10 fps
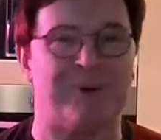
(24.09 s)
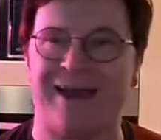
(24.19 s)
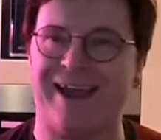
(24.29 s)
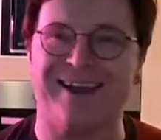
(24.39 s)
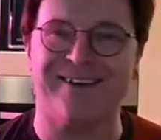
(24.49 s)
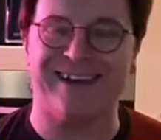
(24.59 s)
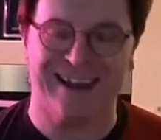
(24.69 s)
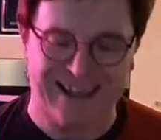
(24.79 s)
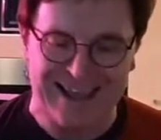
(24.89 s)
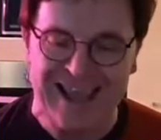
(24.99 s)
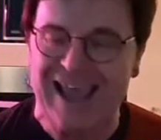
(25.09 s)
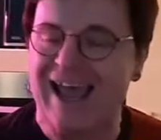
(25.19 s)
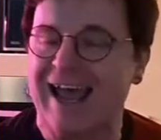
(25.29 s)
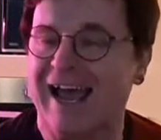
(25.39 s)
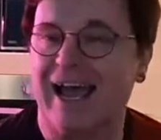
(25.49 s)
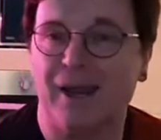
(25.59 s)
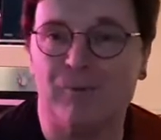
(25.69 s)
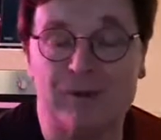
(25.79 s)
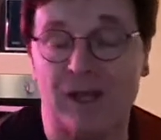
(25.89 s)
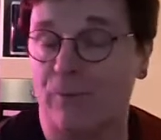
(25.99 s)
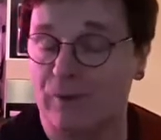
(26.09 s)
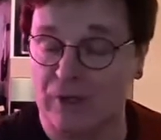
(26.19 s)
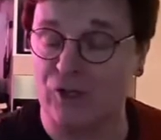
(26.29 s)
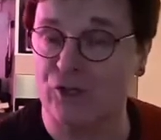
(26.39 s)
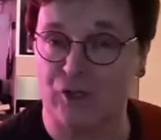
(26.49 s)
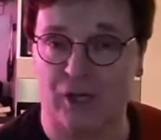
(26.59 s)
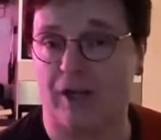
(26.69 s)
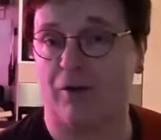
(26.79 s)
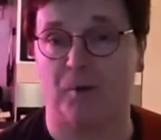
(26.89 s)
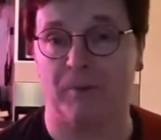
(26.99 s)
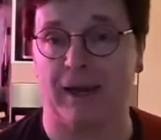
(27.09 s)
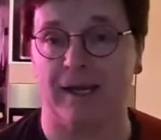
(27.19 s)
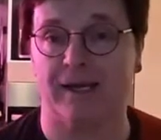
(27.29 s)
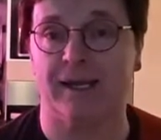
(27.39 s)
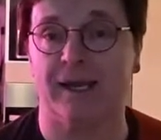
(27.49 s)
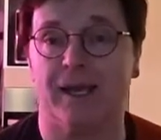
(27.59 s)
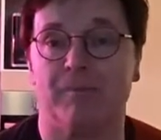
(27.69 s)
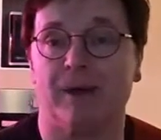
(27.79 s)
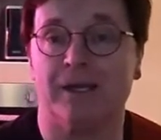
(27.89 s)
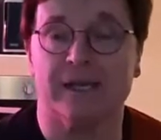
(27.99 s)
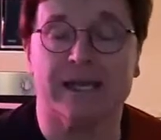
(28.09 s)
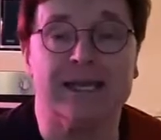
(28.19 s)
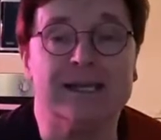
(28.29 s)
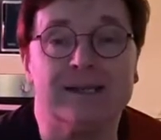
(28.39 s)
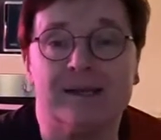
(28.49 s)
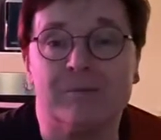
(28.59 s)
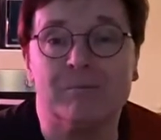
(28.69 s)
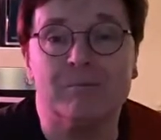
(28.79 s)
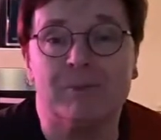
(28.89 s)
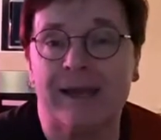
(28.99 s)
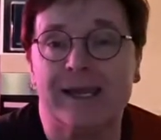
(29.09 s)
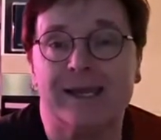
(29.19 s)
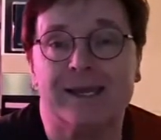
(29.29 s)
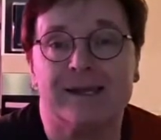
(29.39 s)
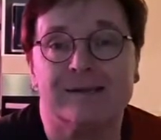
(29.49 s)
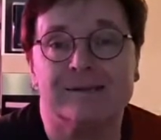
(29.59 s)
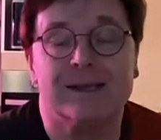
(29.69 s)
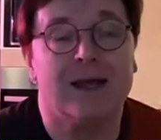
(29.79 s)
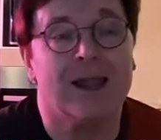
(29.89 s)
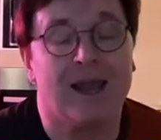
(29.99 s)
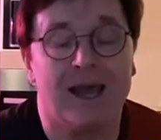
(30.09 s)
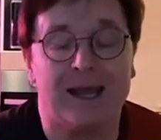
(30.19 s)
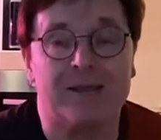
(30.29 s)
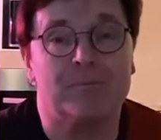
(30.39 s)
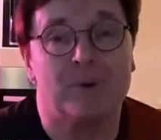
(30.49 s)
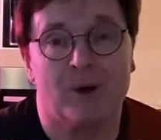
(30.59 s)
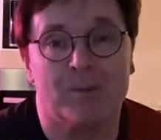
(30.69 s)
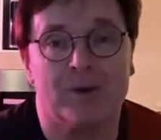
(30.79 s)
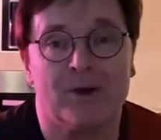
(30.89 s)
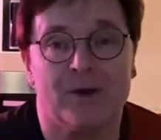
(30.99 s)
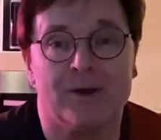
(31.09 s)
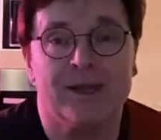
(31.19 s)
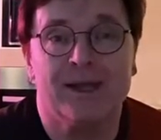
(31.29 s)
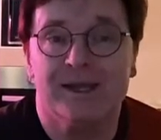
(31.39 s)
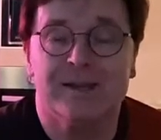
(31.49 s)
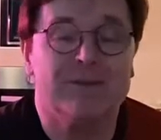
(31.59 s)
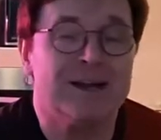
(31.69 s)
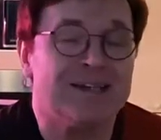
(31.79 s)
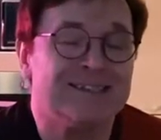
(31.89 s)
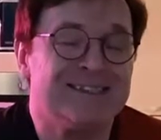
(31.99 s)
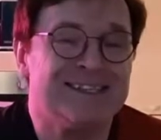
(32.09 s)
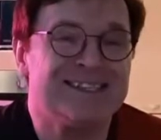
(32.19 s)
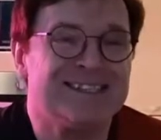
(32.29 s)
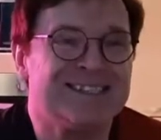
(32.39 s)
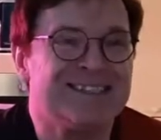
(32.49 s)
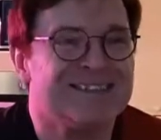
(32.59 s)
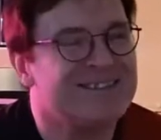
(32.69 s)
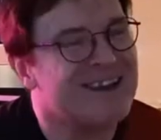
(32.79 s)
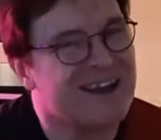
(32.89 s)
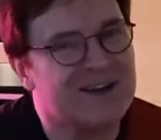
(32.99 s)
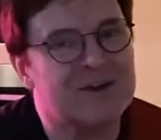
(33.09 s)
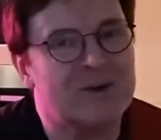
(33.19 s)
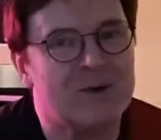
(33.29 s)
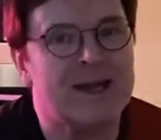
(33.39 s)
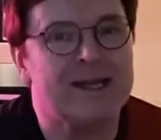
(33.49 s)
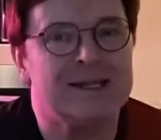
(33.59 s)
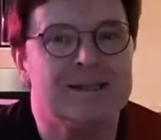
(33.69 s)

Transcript: penguin and with a, with a shitload of pain in your hip and you're eating painkillers like popcorn, you realise that this is not quite